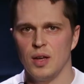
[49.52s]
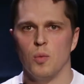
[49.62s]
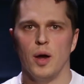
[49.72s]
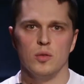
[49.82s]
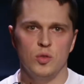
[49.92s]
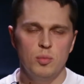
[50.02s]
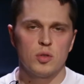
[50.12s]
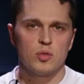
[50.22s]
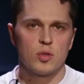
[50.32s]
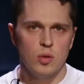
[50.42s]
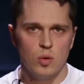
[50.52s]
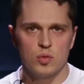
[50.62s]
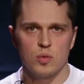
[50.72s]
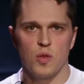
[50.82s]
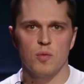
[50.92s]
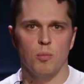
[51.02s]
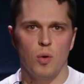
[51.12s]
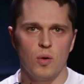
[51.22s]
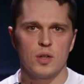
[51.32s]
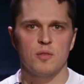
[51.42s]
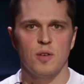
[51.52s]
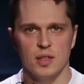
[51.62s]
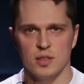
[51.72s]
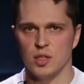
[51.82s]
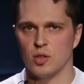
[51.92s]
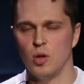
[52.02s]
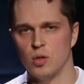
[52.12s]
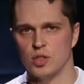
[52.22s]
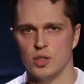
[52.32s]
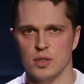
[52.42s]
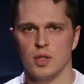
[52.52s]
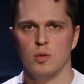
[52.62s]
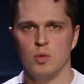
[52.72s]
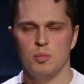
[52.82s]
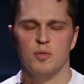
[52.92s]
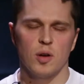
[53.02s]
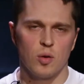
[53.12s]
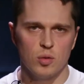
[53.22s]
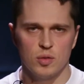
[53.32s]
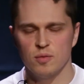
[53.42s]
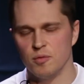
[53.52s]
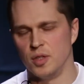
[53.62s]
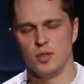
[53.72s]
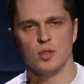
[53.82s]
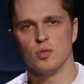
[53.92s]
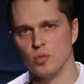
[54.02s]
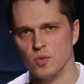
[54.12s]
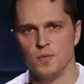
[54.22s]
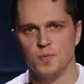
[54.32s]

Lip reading: while numerous clones with more advanced technologies will be forgotten very soon.